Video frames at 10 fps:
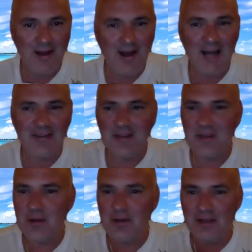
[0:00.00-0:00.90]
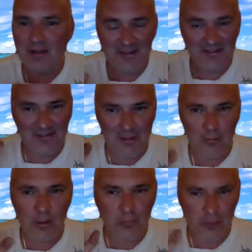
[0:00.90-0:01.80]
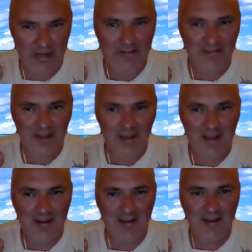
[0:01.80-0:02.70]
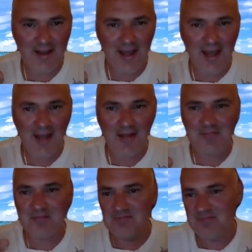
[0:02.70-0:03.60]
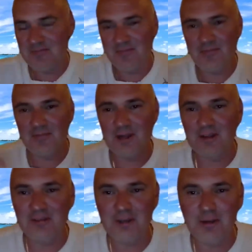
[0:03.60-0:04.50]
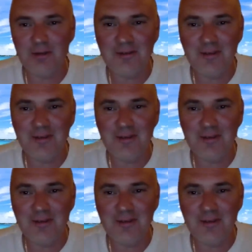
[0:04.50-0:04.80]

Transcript: i think you're gonna see what we are seeing and we're gonna see you on the team